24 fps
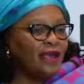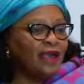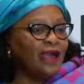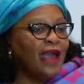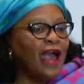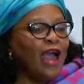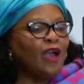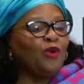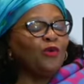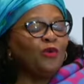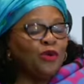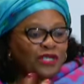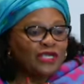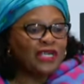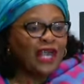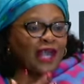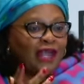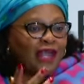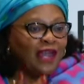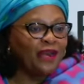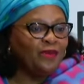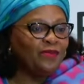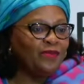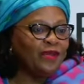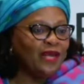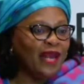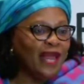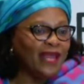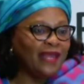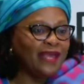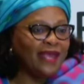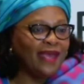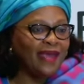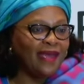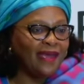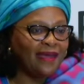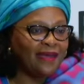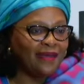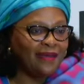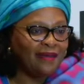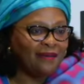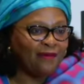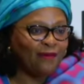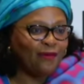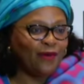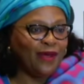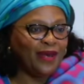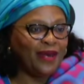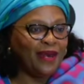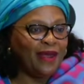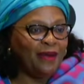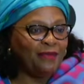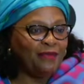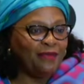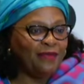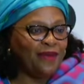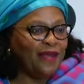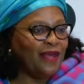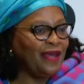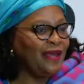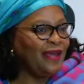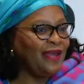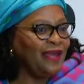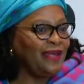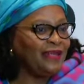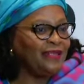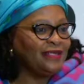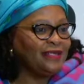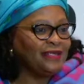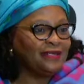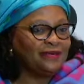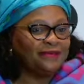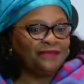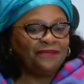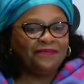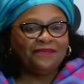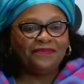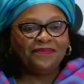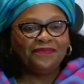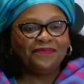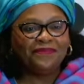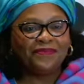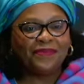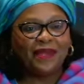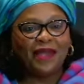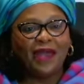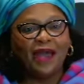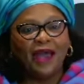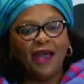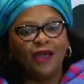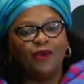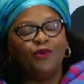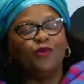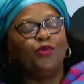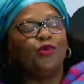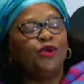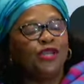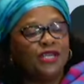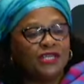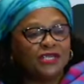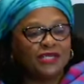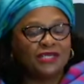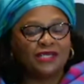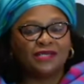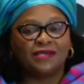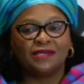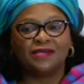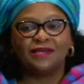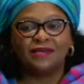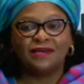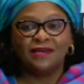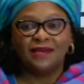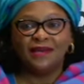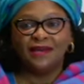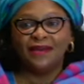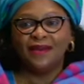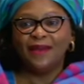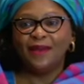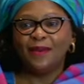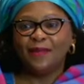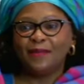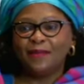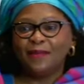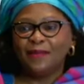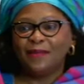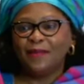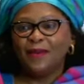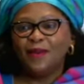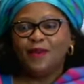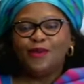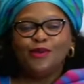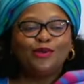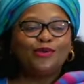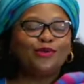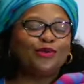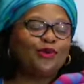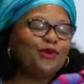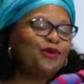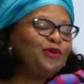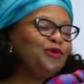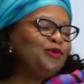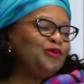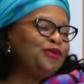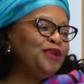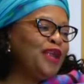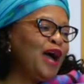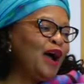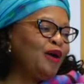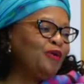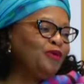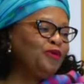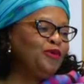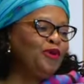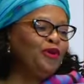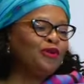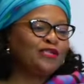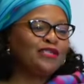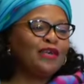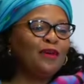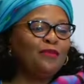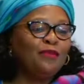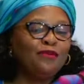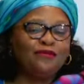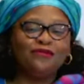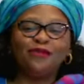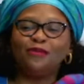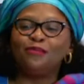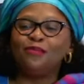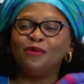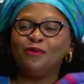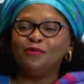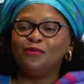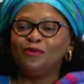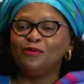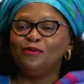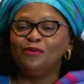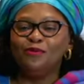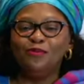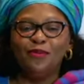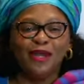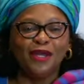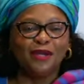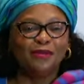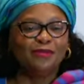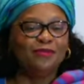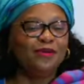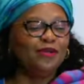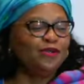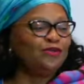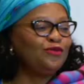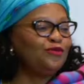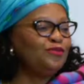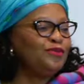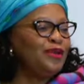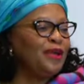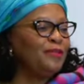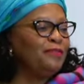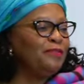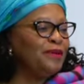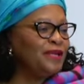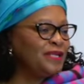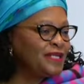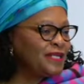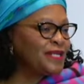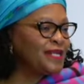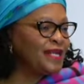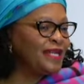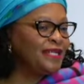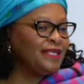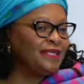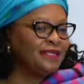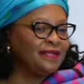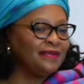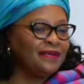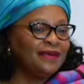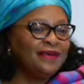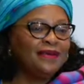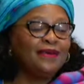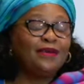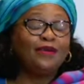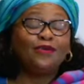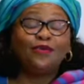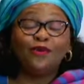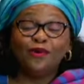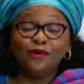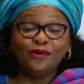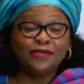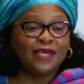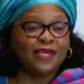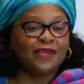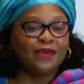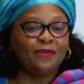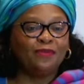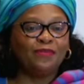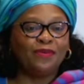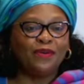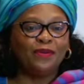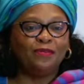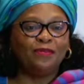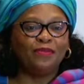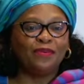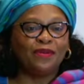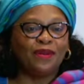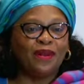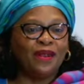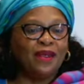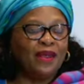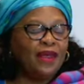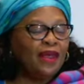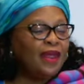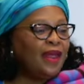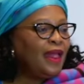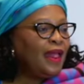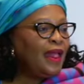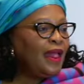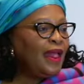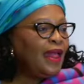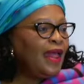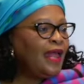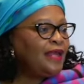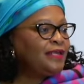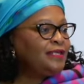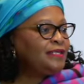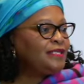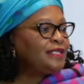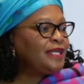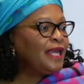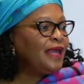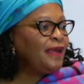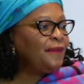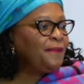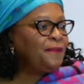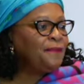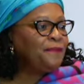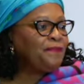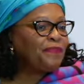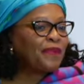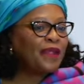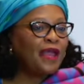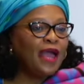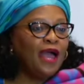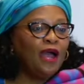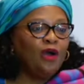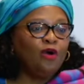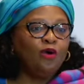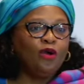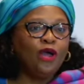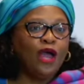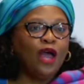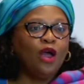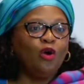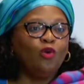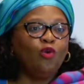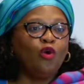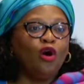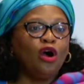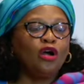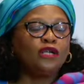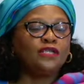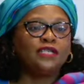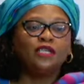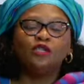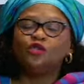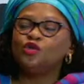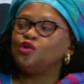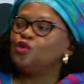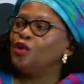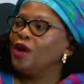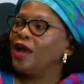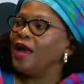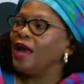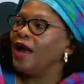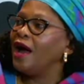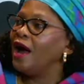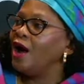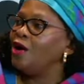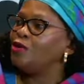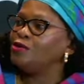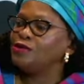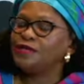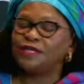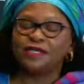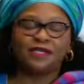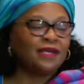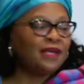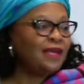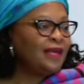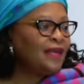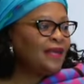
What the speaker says: I wish I can be like her when I'm her age. I wish. So you now know some of the people who make me to be a bit crazy. Those are the people. And I walked into her house.